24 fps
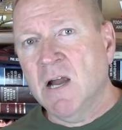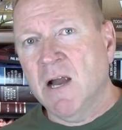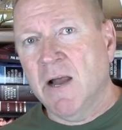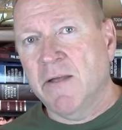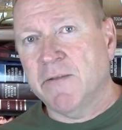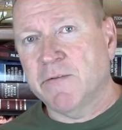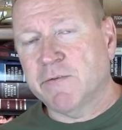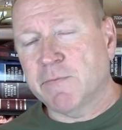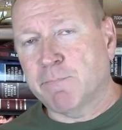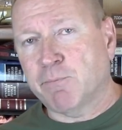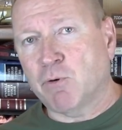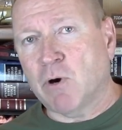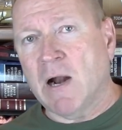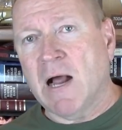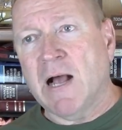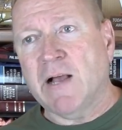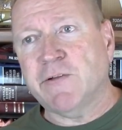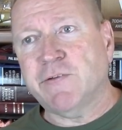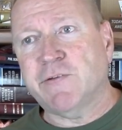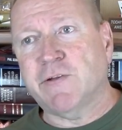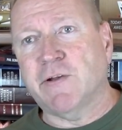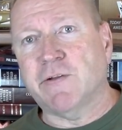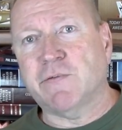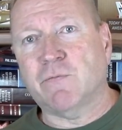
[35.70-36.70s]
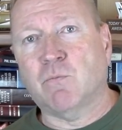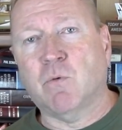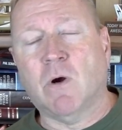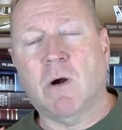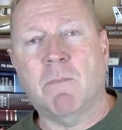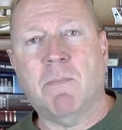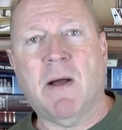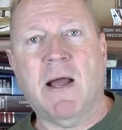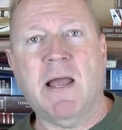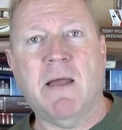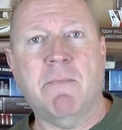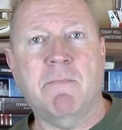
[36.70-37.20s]
And there's a process
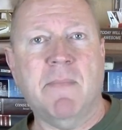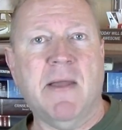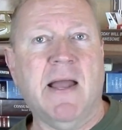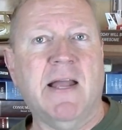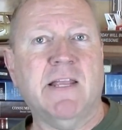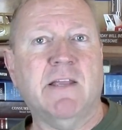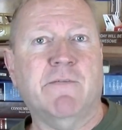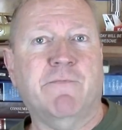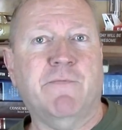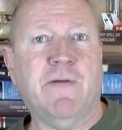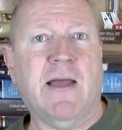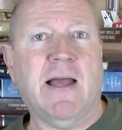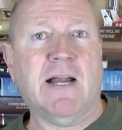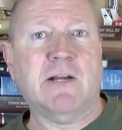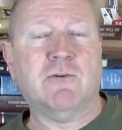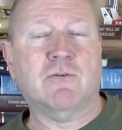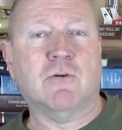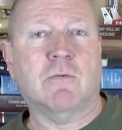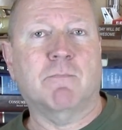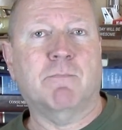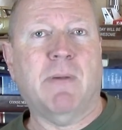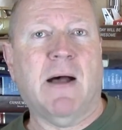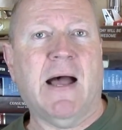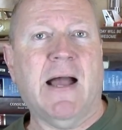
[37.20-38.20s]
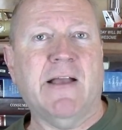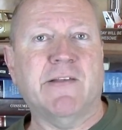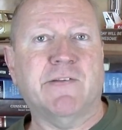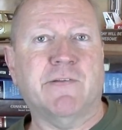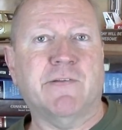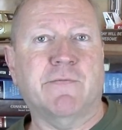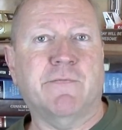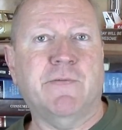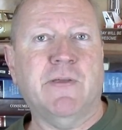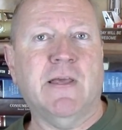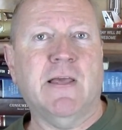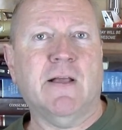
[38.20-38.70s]
whereby a manufacturer buys
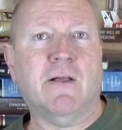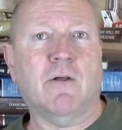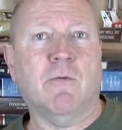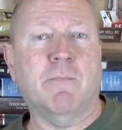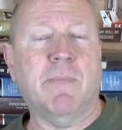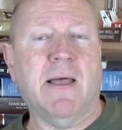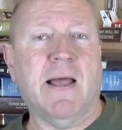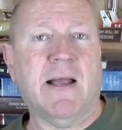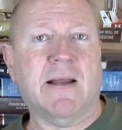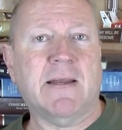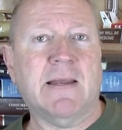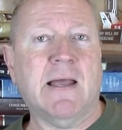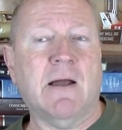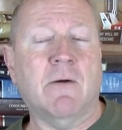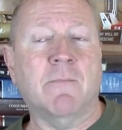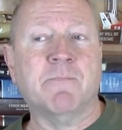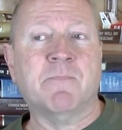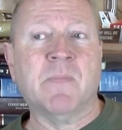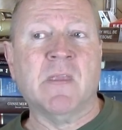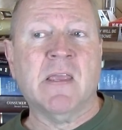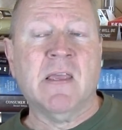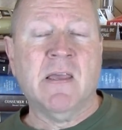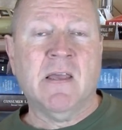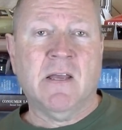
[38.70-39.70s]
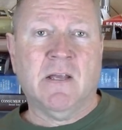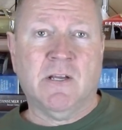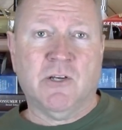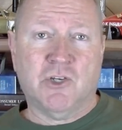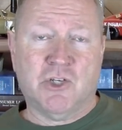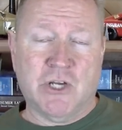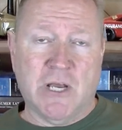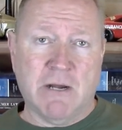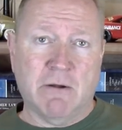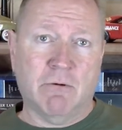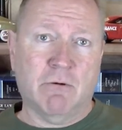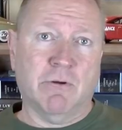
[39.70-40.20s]
a vehicle back. Now,
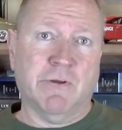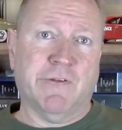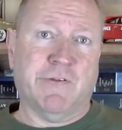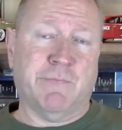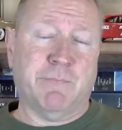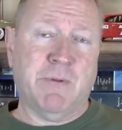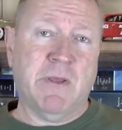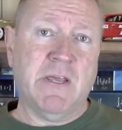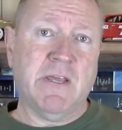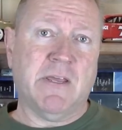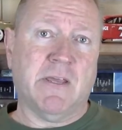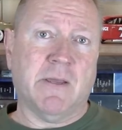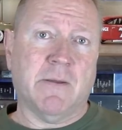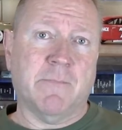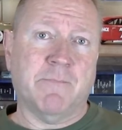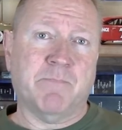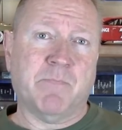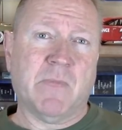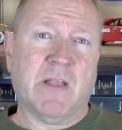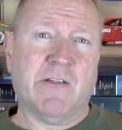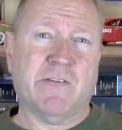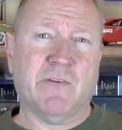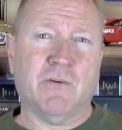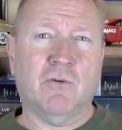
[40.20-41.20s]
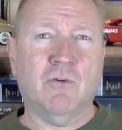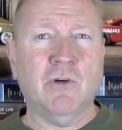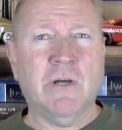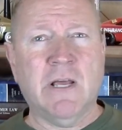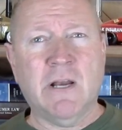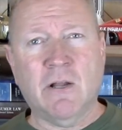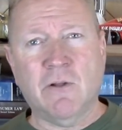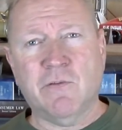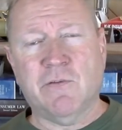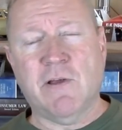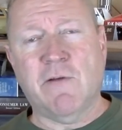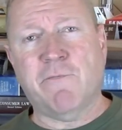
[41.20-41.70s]
generally speaking, it's a
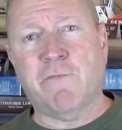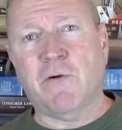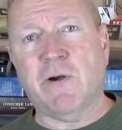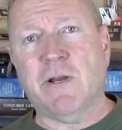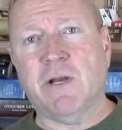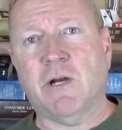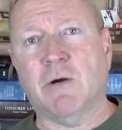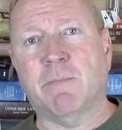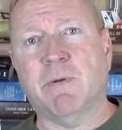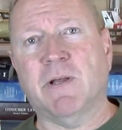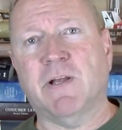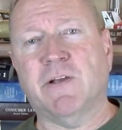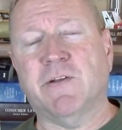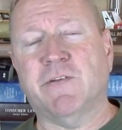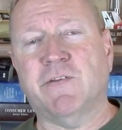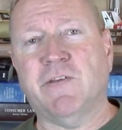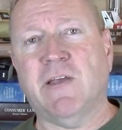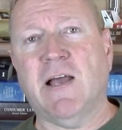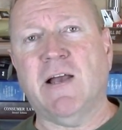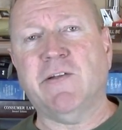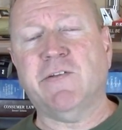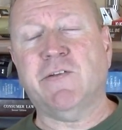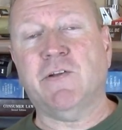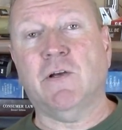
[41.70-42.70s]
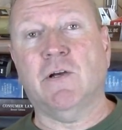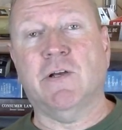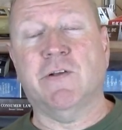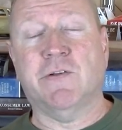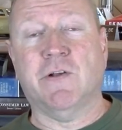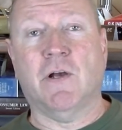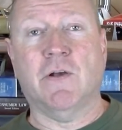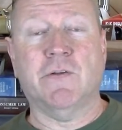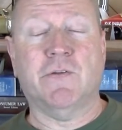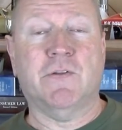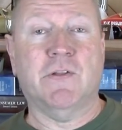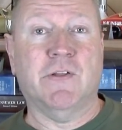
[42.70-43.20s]
little different here because Tesla is
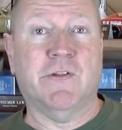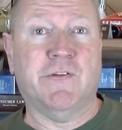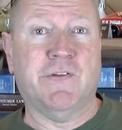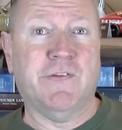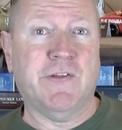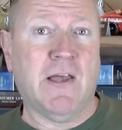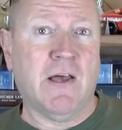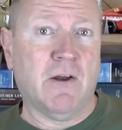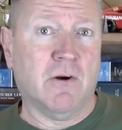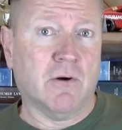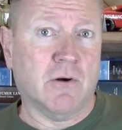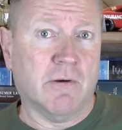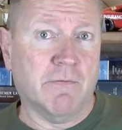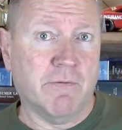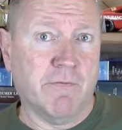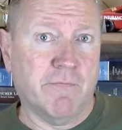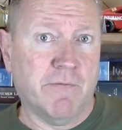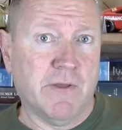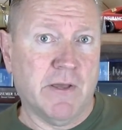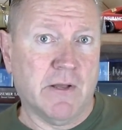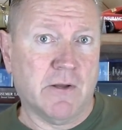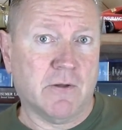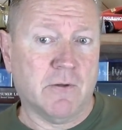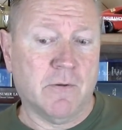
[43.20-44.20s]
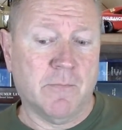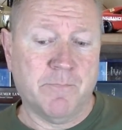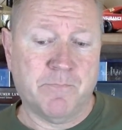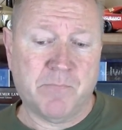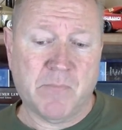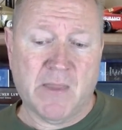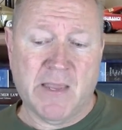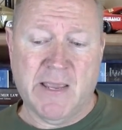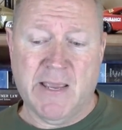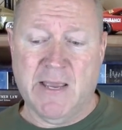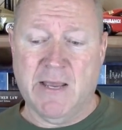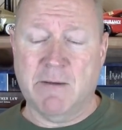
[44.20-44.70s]
also the seller of the vehicle.
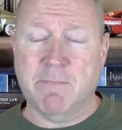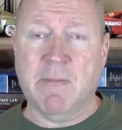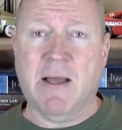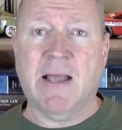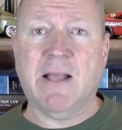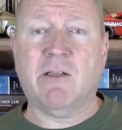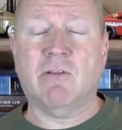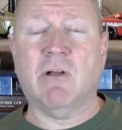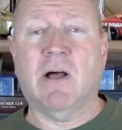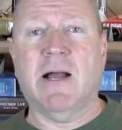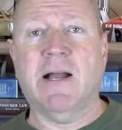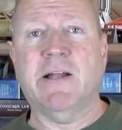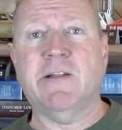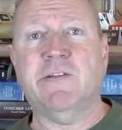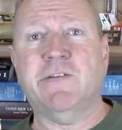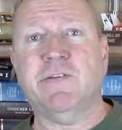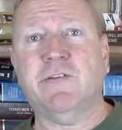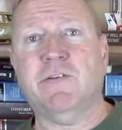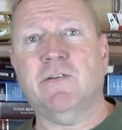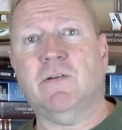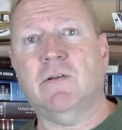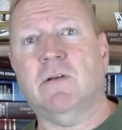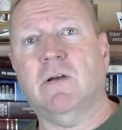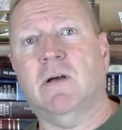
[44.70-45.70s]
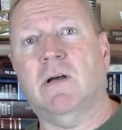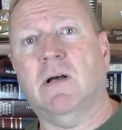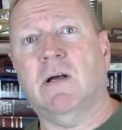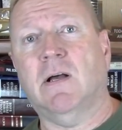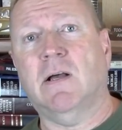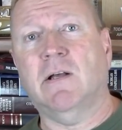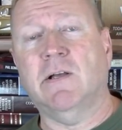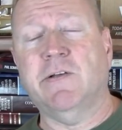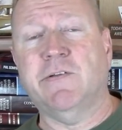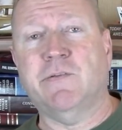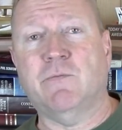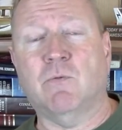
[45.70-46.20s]
And my clients,
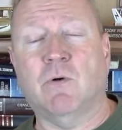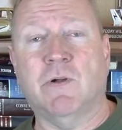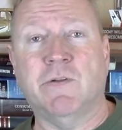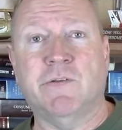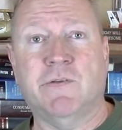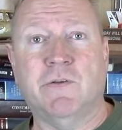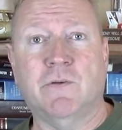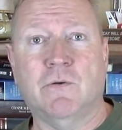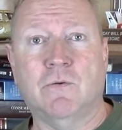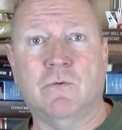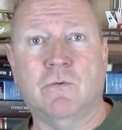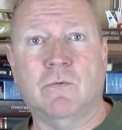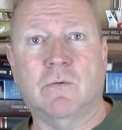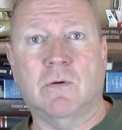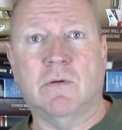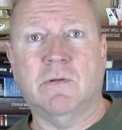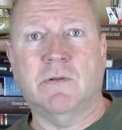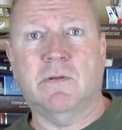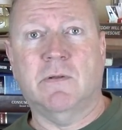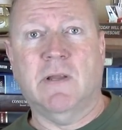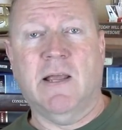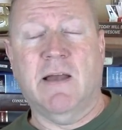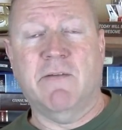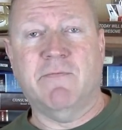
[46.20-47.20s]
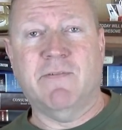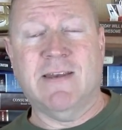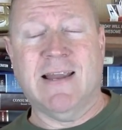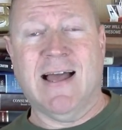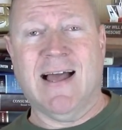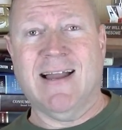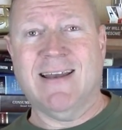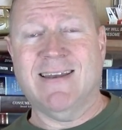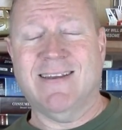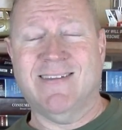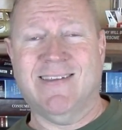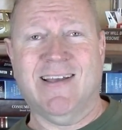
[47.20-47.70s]
at least the ones who have
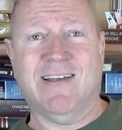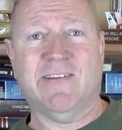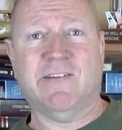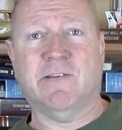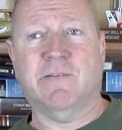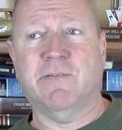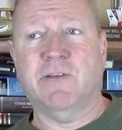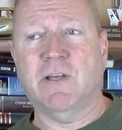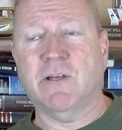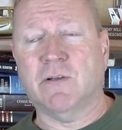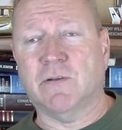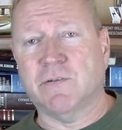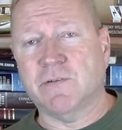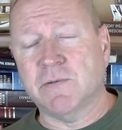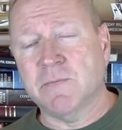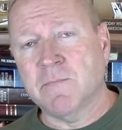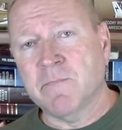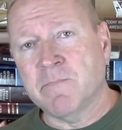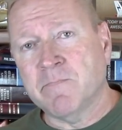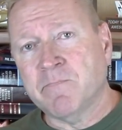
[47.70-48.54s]
non-Tesla vehicles,